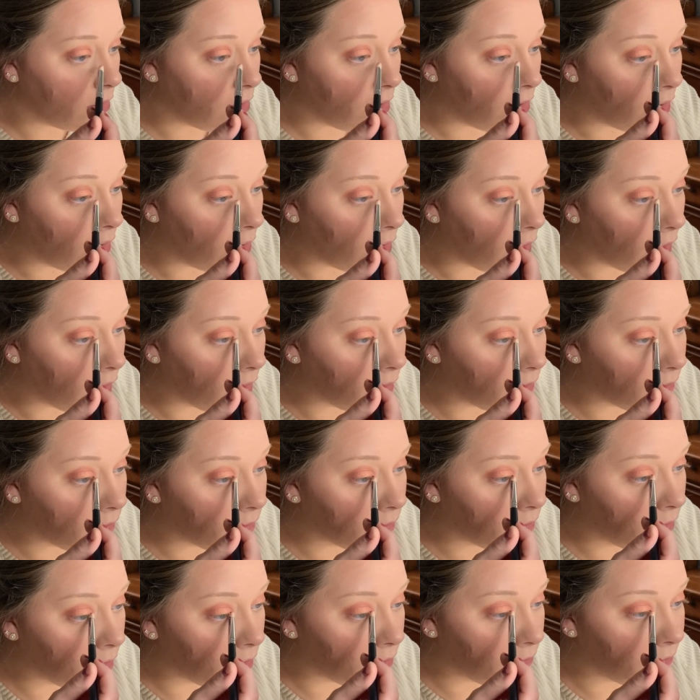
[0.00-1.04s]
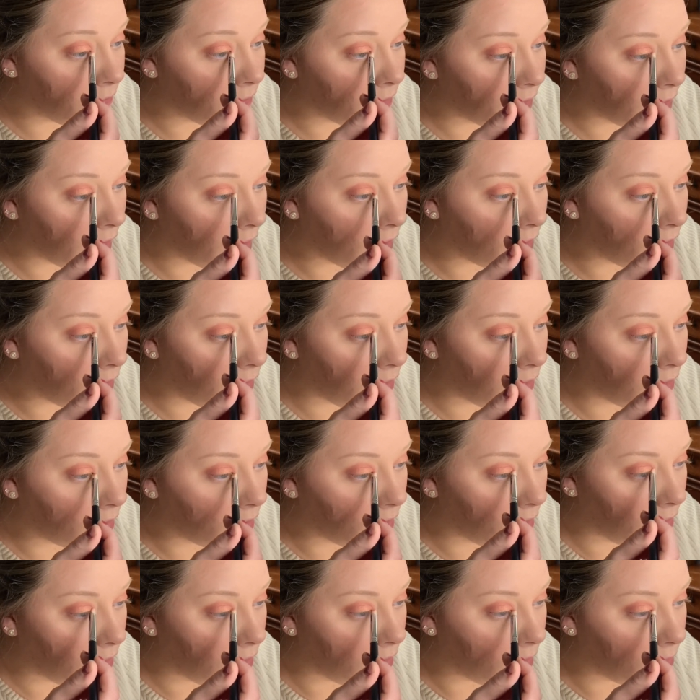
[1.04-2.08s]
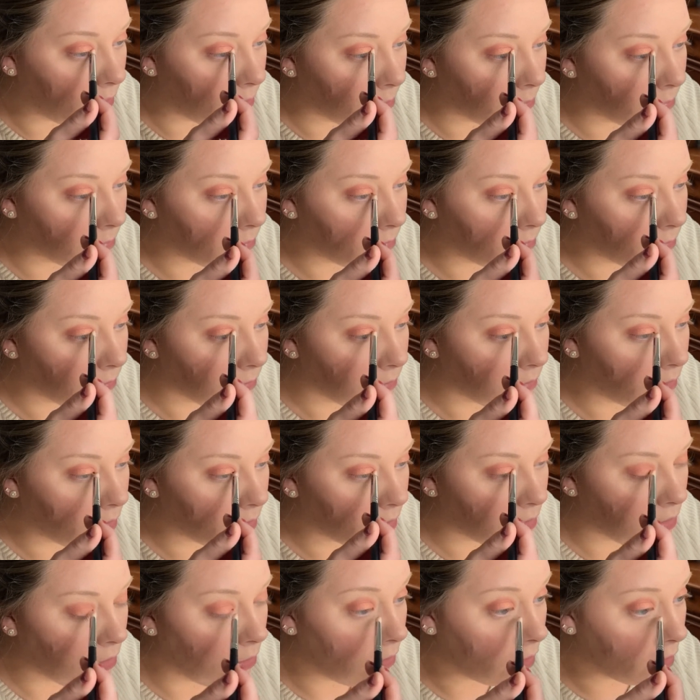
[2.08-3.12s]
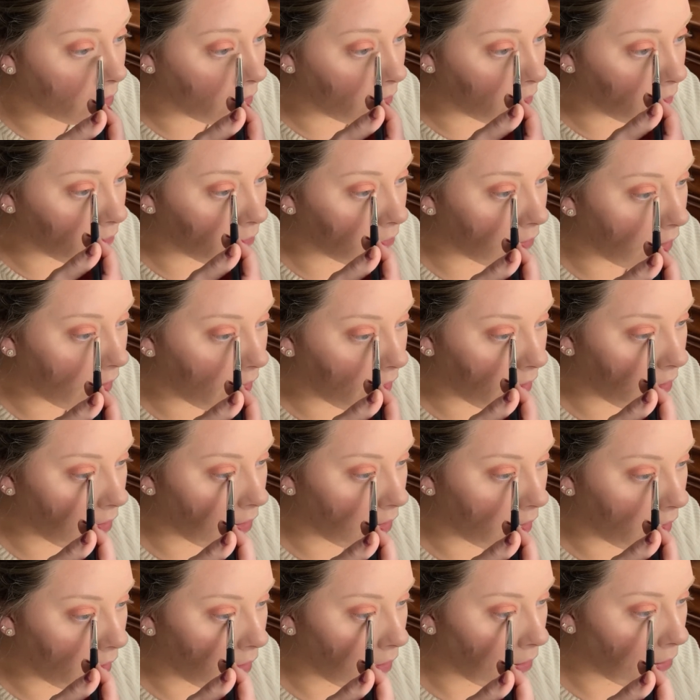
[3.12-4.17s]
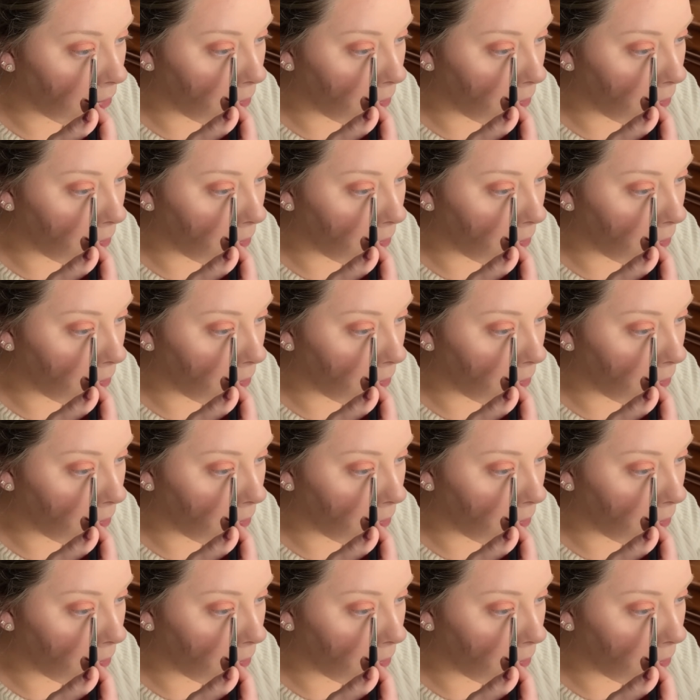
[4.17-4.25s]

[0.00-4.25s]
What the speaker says: And it's good for getting the corners right here.